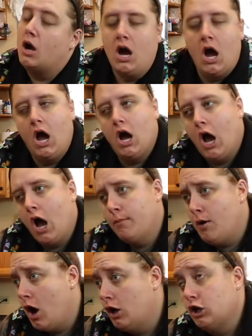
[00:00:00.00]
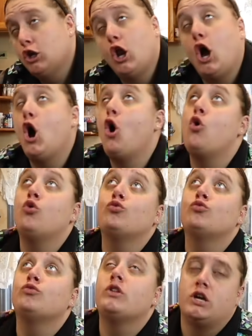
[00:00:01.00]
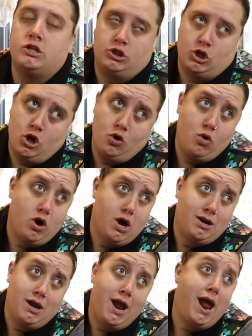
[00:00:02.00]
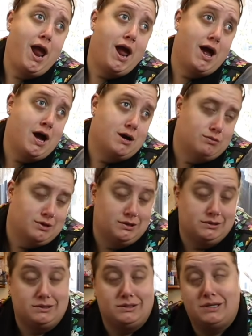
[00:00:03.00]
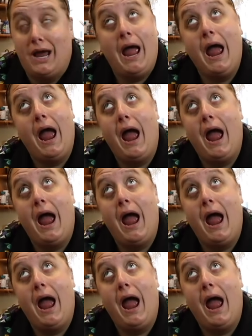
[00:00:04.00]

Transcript: I'm all alone, there's no one here beside